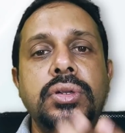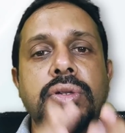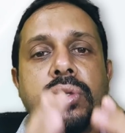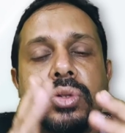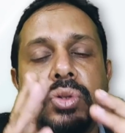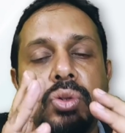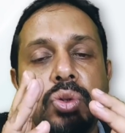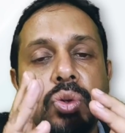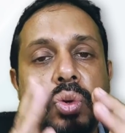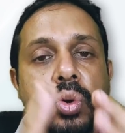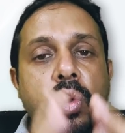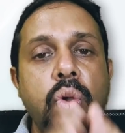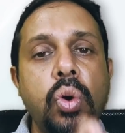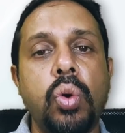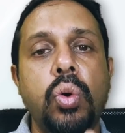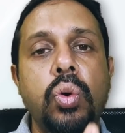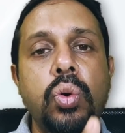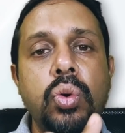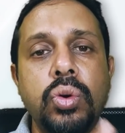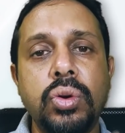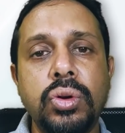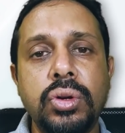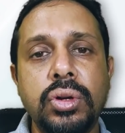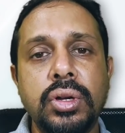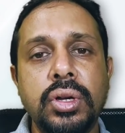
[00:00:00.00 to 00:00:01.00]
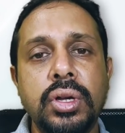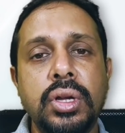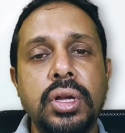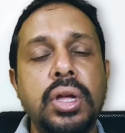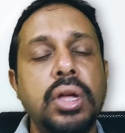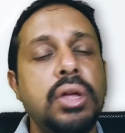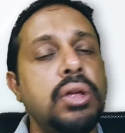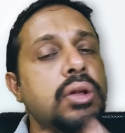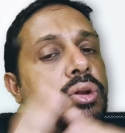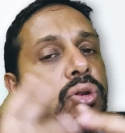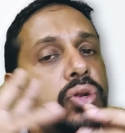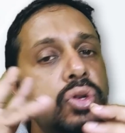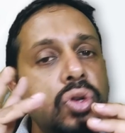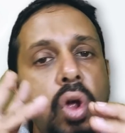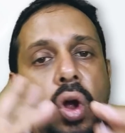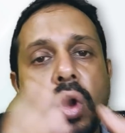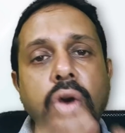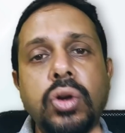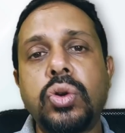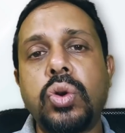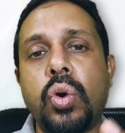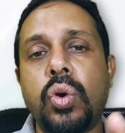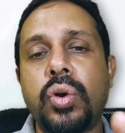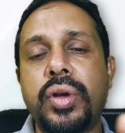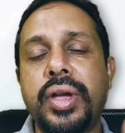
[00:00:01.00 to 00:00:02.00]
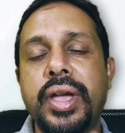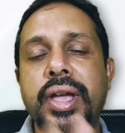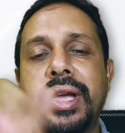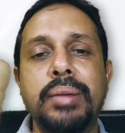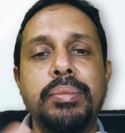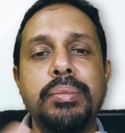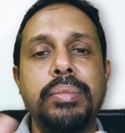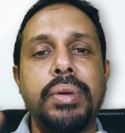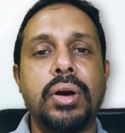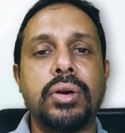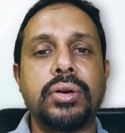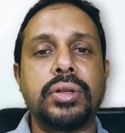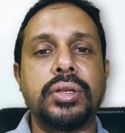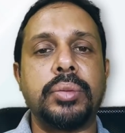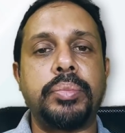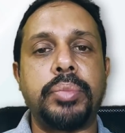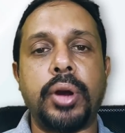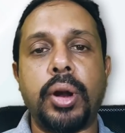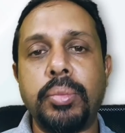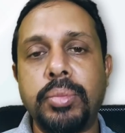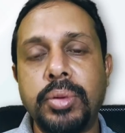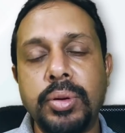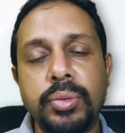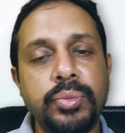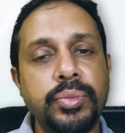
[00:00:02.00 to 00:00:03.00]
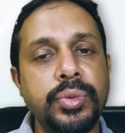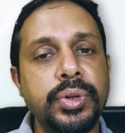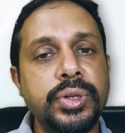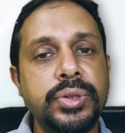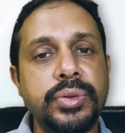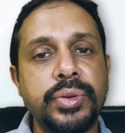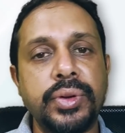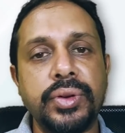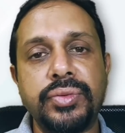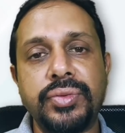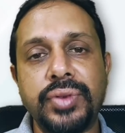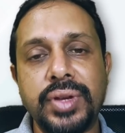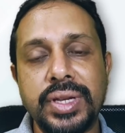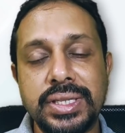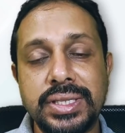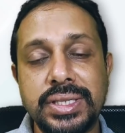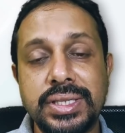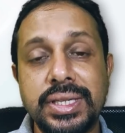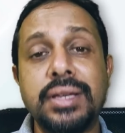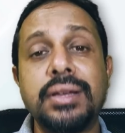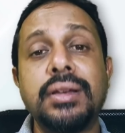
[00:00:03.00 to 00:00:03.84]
to go not talking about the problem which we are facing,